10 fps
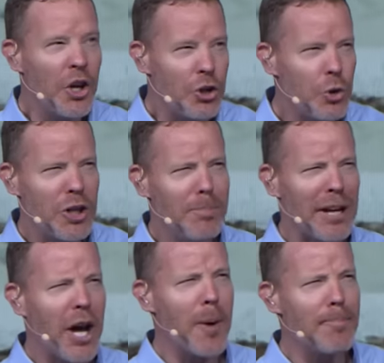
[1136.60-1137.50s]
you can
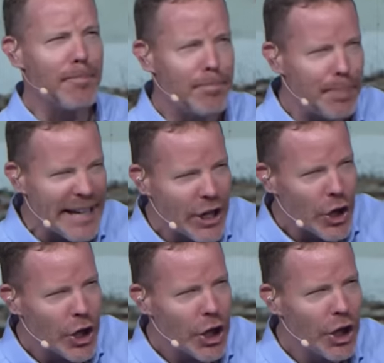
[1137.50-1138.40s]
become
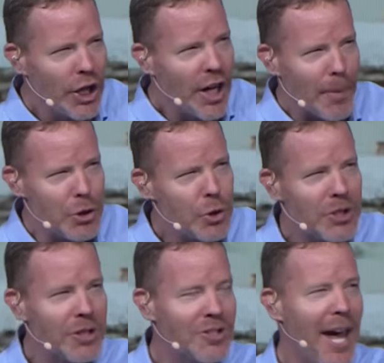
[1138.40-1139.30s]
bitter. I mean, you can
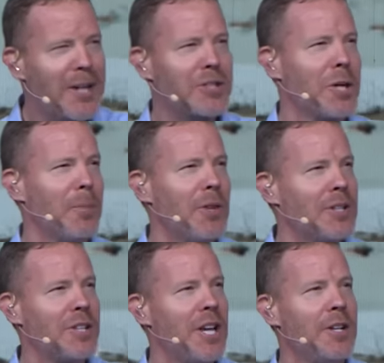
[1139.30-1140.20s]
detect some of
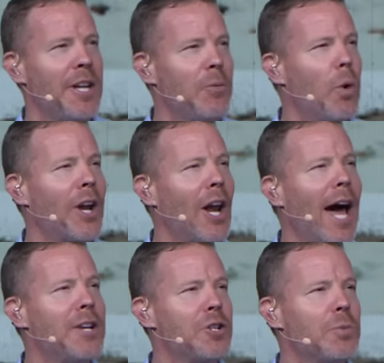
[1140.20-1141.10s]
this in, in what
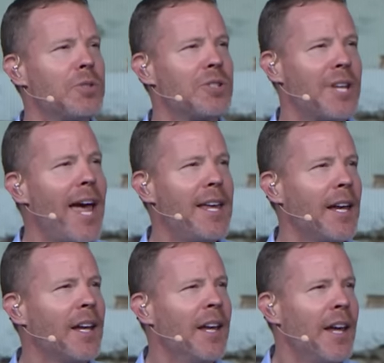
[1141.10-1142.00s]
Elijah was
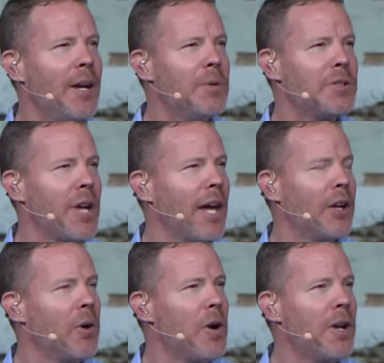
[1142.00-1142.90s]
saying. He was saying,
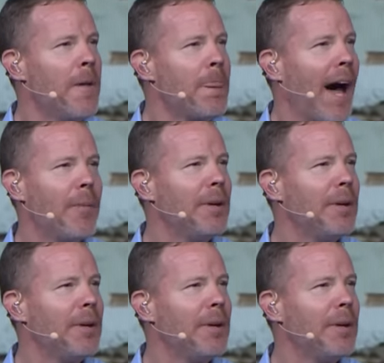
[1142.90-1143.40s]
Lord, I'm